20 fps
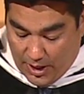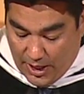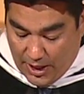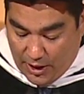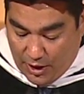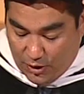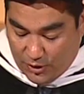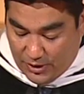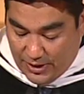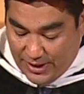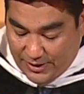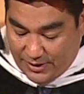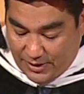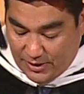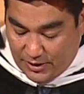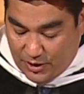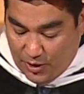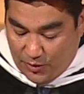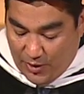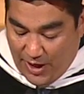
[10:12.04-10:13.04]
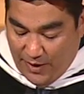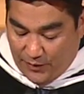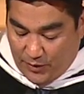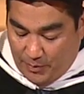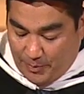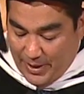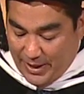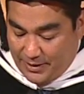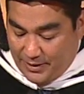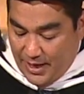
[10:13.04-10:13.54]
And those lessons don't have to
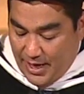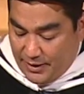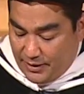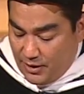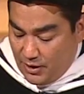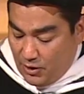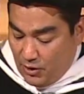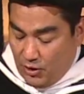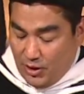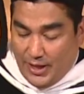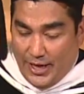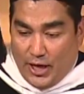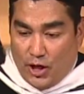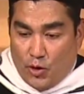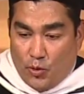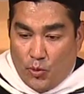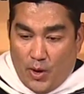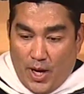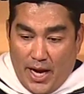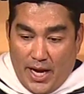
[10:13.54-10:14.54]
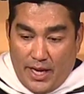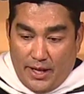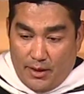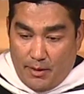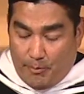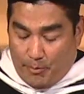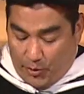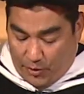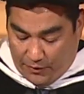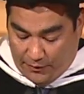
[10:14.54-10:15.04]
be technical, like creating the
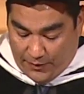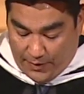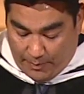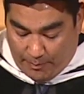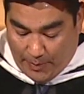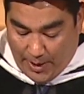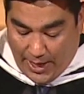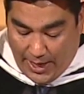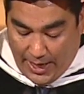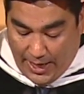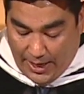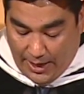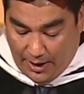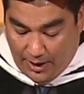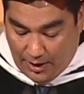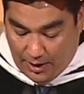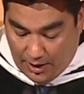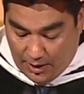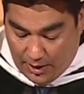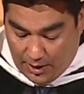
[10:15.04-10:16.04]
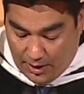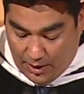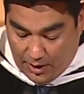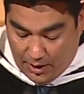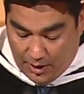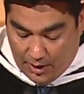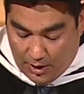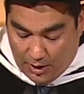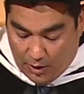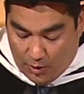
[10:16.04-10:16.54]
perfect paella.
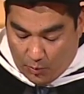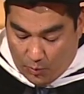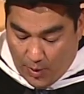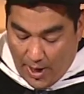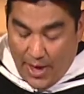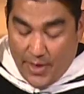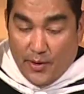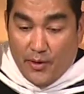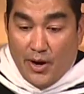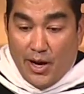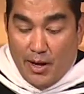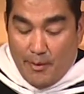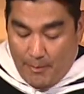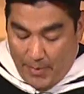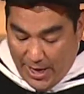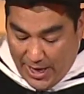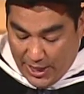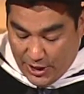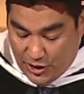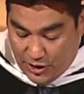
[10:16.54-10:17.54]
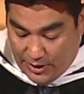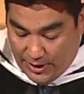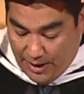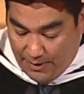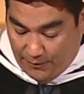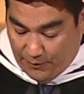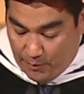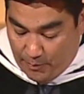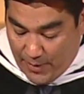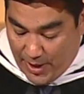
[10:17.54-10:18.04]
Rather, I imagine
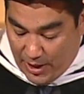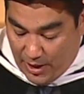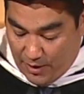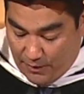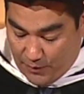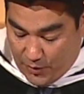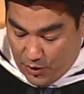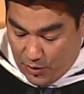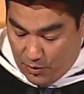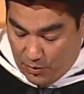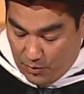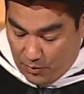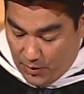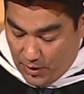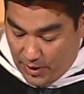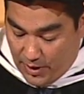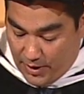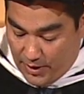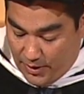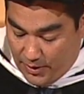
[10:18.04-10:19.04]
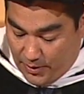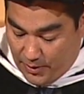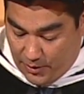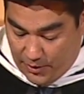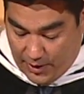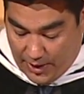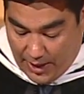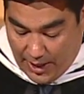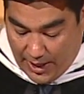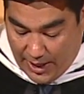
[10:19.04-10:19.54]
that for many of you, they're
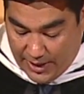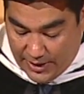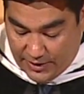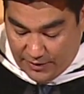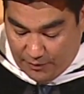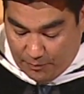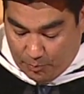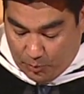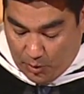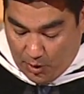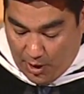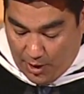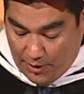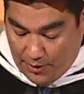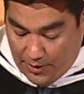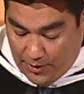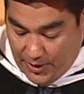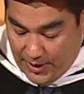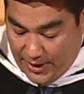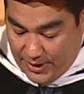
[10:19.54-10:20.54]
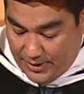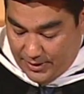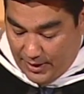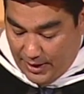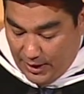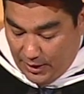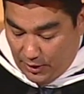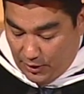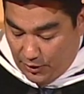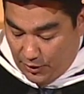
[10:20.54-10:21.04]
the kinds of broader things that
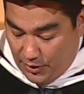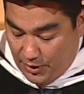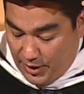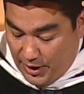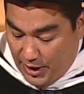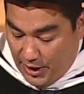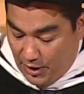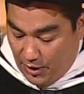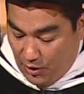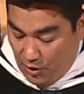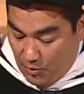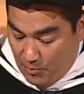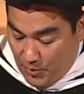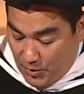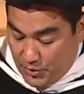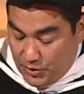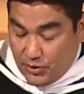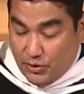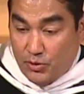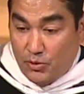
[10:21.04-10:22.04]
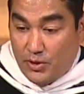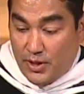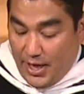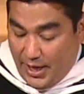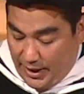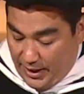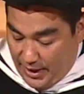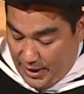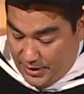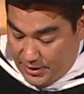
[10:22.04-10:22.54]
I learned here almost two
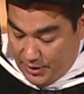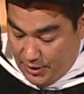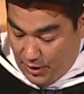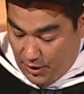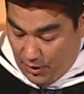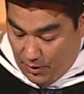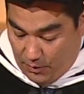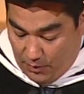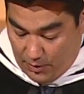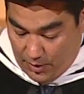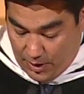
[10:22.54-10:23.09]
decades ago